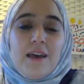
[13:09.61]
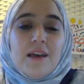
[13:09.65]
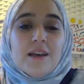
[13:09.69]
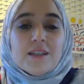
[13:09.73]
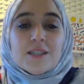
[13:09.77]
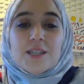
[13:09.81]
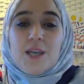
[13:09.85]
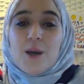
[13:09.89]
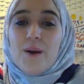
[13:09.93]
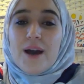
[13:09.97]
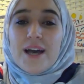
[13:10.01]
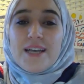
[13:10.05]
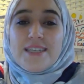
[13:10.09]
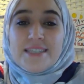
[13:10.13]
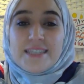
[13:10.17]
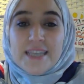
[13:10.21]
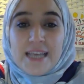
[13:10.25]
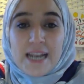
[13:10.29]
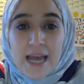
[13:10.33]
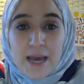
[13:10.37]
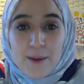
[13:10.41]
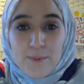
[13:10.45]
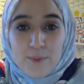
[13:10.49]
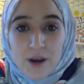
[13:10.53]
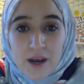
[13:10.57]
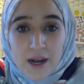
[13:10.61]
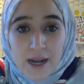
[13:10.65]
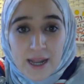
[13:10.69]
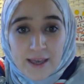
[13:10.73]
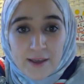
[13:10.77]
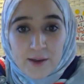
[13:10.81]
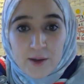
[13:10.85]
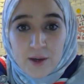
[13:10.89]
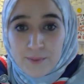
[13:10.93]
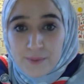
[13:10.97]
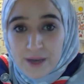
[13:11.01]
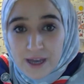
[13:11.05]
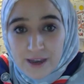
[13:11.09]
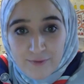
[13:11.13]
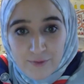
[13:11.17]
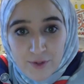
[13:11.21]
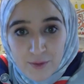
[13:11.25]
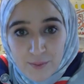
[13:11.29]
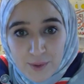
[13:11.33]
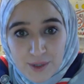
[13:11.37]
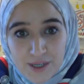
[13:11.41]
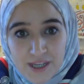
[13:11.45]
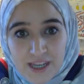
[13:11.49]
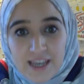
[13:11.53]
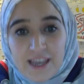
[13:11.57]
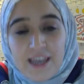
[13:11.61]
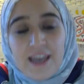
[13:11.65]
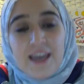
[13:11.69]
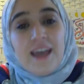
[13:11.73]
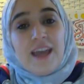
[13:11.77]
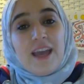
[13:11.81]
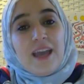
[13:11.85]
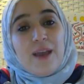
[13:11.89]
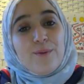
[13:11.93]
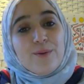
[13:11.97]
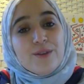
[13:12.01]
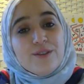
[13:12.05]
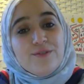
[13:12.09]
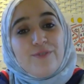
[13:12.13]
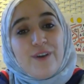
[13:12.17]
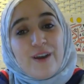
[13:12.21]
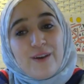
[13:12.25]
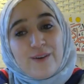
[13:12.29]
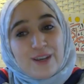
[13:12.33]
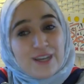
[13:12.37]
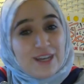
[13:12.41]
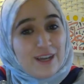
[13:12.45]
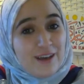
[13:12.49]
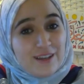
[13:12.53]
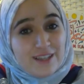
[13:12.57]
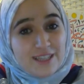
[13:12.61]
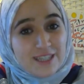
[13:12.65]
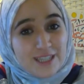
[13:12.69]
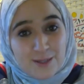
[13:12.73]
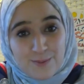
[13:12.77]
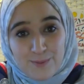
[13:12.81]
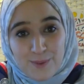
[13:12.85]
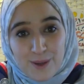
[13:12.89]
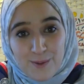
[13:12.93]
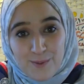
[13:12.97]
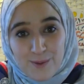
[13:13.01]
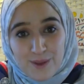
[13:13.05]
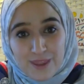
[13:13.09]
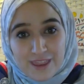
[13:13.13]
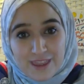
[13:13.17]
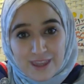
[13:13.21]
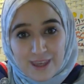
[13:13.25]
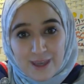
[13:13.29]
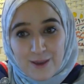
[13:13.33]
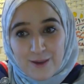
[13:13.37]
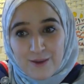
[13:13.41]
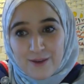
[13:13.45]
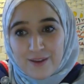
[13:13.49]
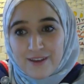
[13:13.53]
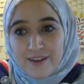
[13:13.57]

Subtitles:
So assalamu alaikum everybody, it was very nice to be with you.